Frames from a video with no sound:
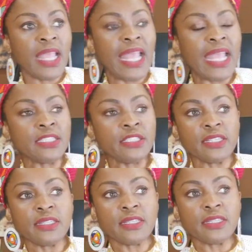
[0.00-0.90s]
And
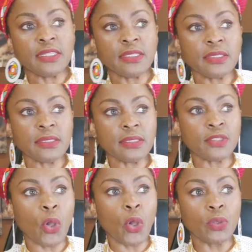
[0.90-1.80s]

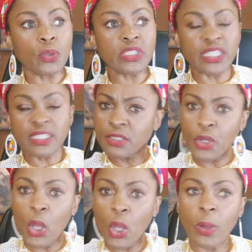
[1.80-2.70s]
so just
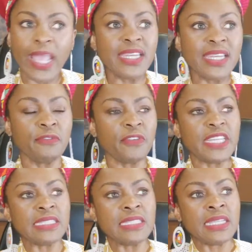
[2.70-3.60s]
know, and
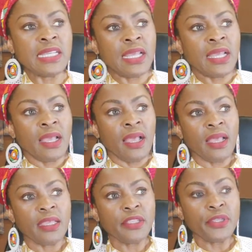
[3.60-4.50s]
even,
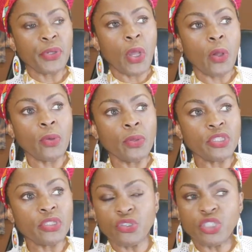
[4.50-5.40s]

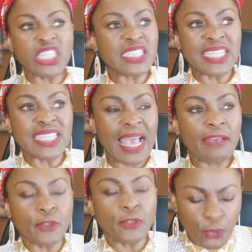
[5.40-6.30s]
you just
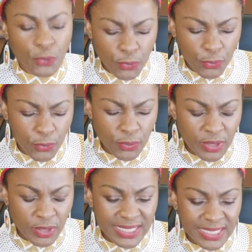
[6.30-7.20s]
have to
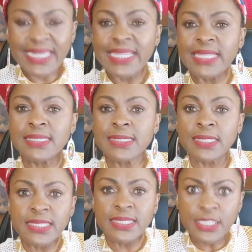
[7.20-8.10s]
cleanse,
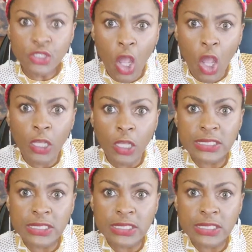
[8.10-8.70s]
detox,